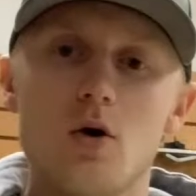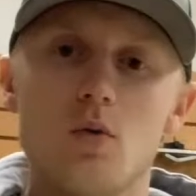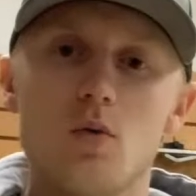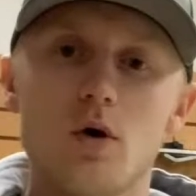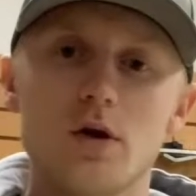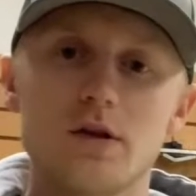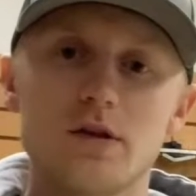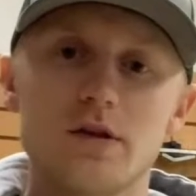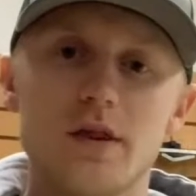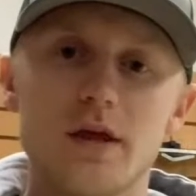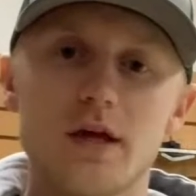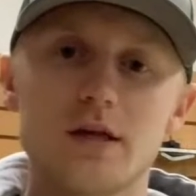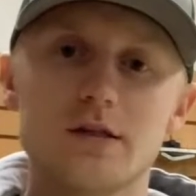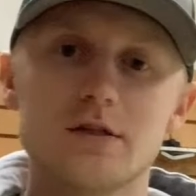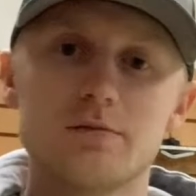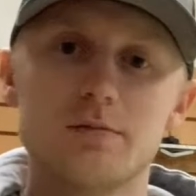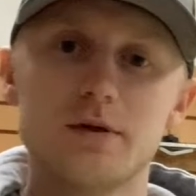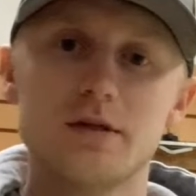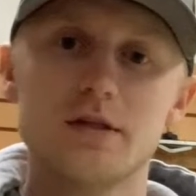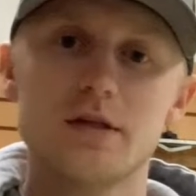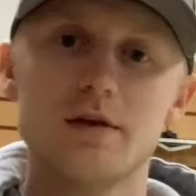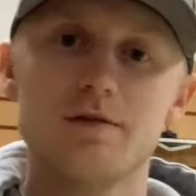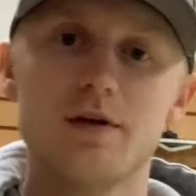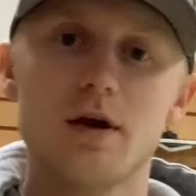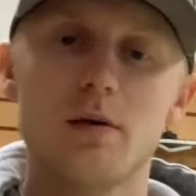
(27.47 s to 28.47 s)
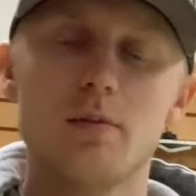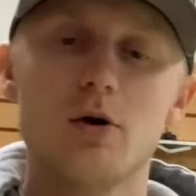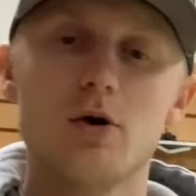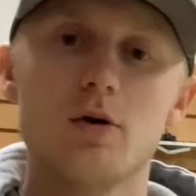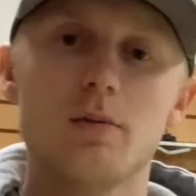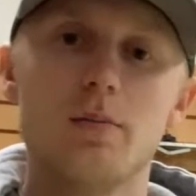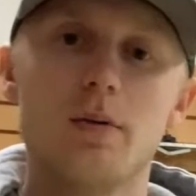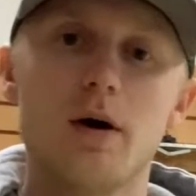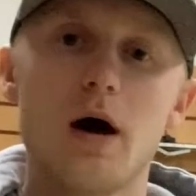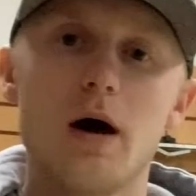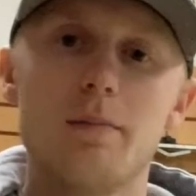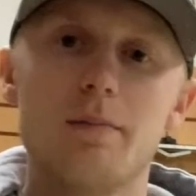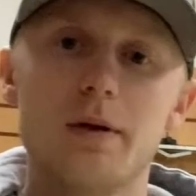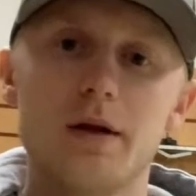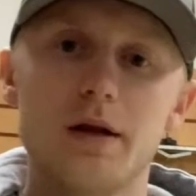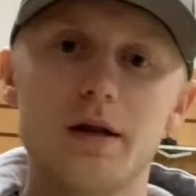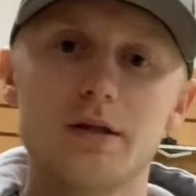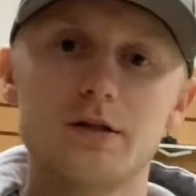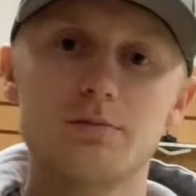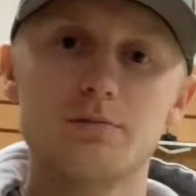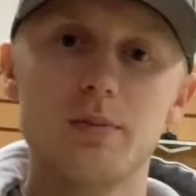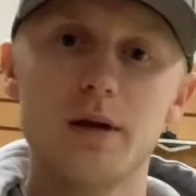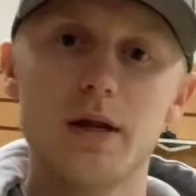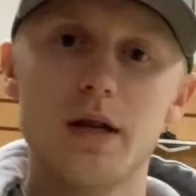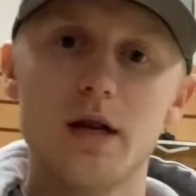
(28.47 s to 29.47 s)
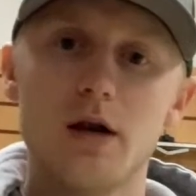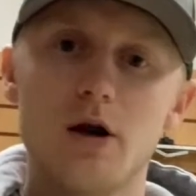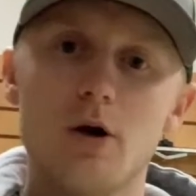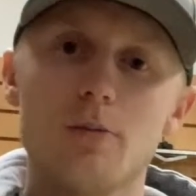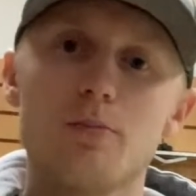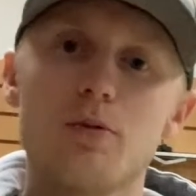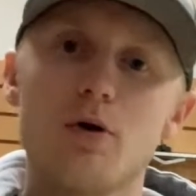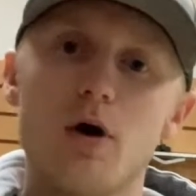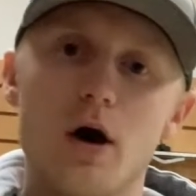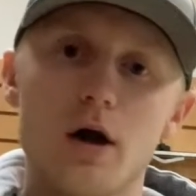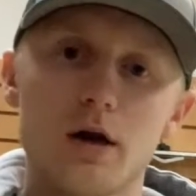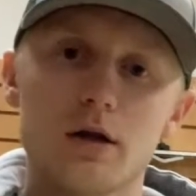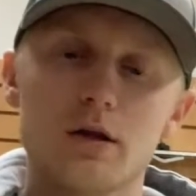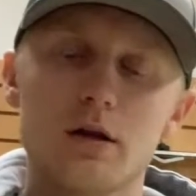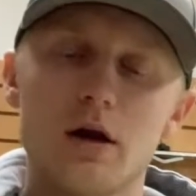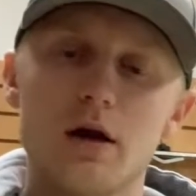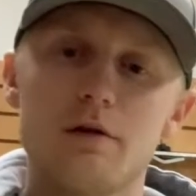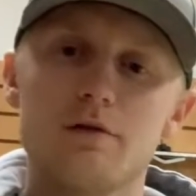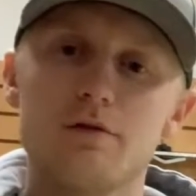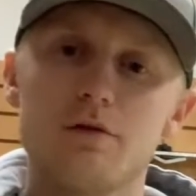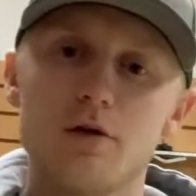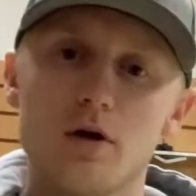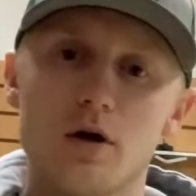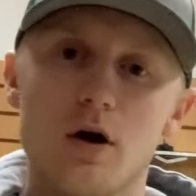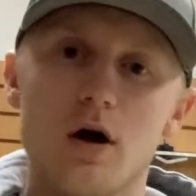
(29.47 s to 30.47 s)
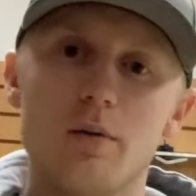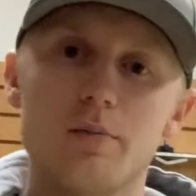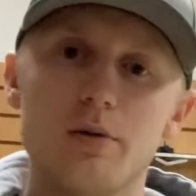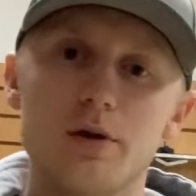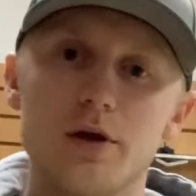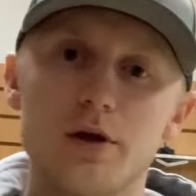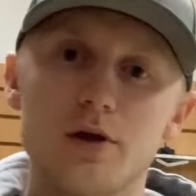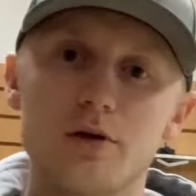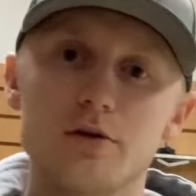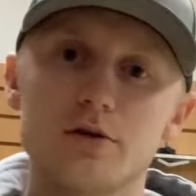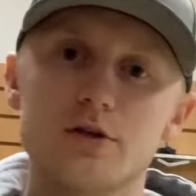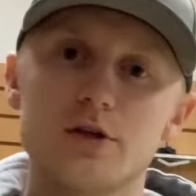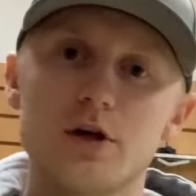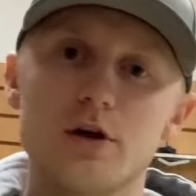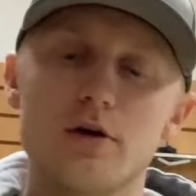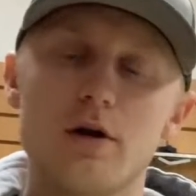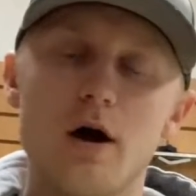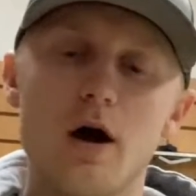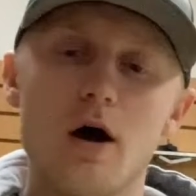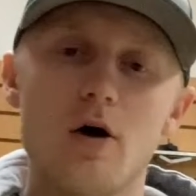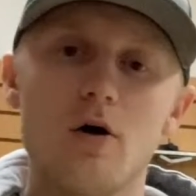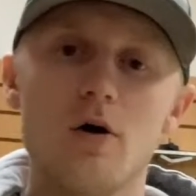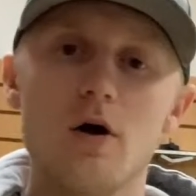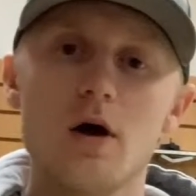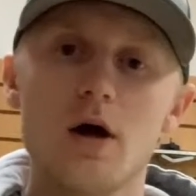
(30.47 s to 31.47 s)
One thing specific about the pop-in, it's been in our product line for a couple years here now,